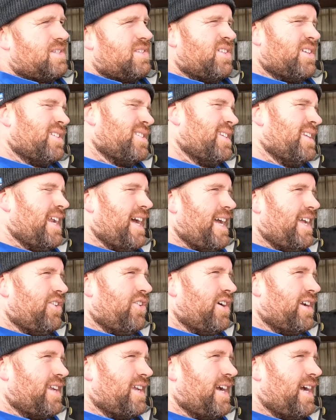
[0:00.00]
Like I said,
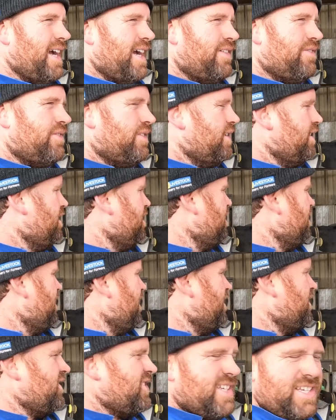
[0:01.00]
AI calf,
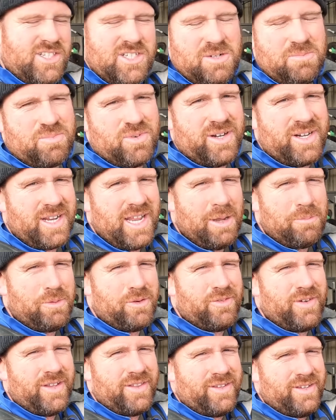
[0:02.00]
and she's actually bred a couple
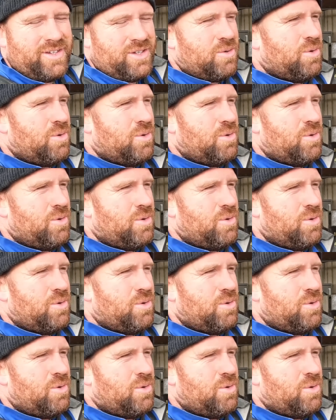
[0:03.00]
of other